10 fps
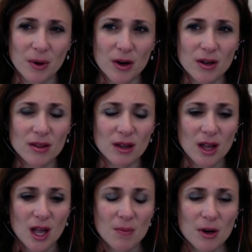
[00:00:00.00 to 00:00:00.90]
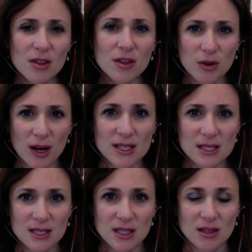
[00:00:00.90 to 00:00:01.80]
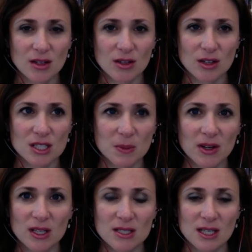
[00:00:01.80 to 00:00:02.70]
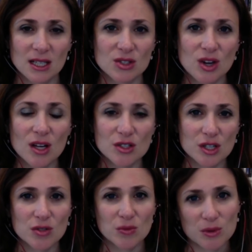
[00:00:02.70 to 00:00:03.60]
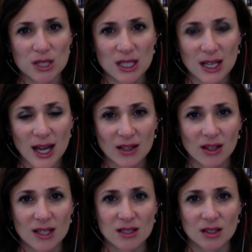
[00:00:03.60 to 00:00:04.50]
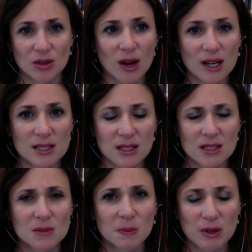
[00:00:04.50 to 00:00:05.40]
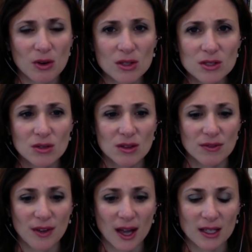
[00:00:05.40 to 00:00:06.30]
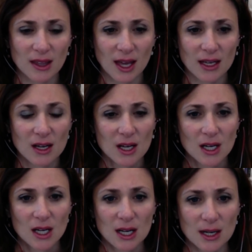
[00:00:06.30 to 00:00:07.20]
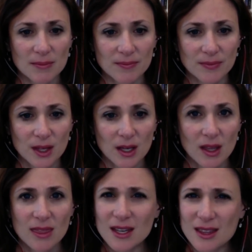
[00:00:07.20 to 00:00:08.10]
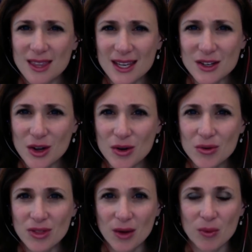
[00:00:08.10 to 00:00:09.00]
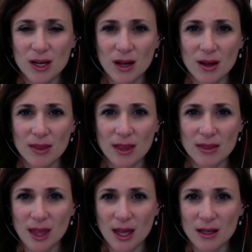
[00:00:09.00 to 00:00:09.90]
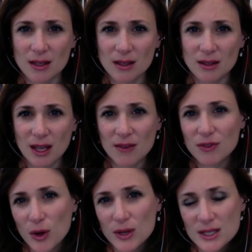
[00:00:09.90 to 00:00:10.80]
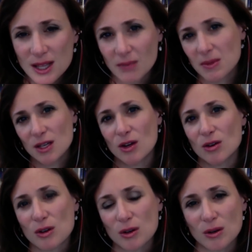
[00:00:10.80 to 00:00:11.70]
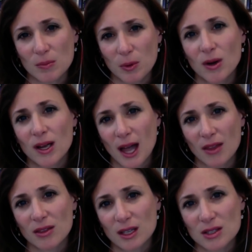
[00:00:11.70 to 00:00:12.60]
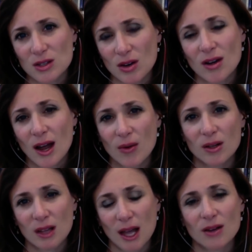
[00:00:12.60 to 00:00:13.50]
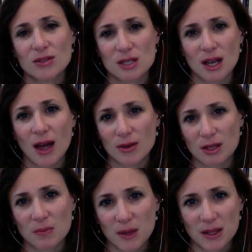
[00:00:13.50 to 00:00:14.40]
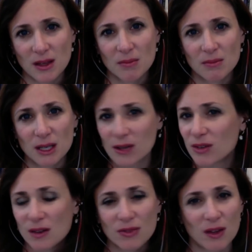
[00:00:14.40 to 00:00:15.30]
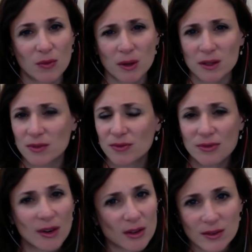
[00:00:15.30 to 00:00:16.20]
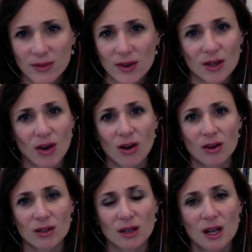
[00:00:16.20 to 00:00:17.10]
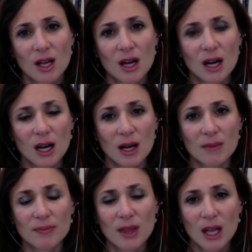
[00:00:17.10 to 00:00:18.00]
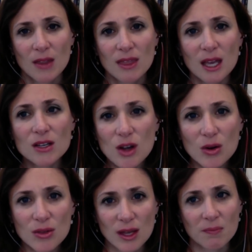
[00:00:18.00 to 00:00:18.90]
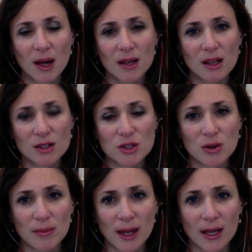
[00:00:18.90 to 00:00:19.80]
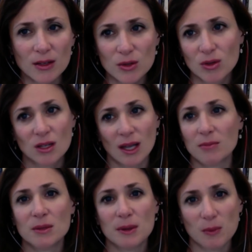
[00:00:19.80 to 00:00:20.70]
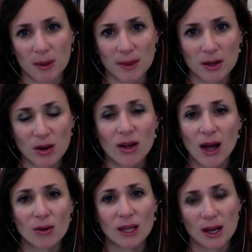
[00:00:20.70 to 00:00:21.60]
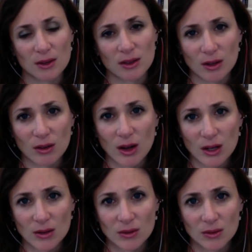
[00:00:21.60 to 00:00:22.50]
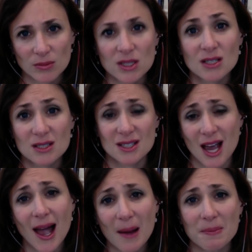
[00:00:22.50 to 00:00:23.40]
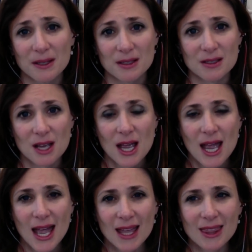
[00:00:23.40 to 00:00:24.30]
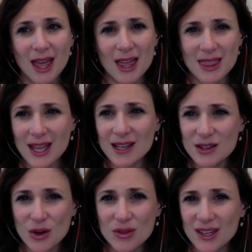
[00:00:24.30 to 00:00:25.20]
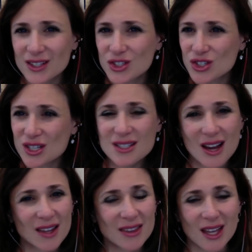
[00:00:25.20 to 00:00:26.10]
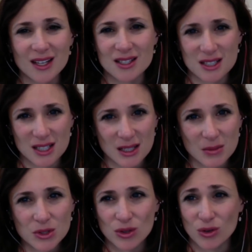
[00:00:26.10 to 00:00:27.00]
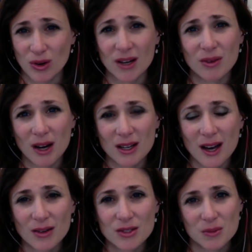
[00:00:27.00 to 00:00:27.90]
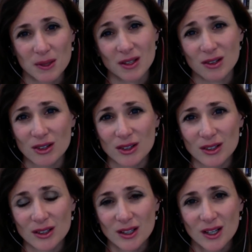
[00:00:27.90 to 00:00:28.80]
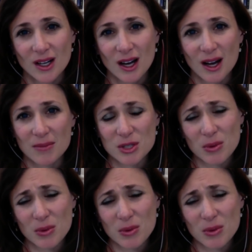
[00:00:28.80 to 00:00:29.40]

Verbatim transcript: Part of the part of the crisis that they're experiencing is not just routine adolescent crisis, but also the fact that um, they they know that when that that they've noticed that mediocre boy athletes are now allowed to outcompete them, even if they've worked very, very hard. Right. Um, they know that biological men who claim to be women are now allowed in their locker rooms because it's happened. And, and they know that it's just not that esteemed or great right now to be a girl. Um, mm.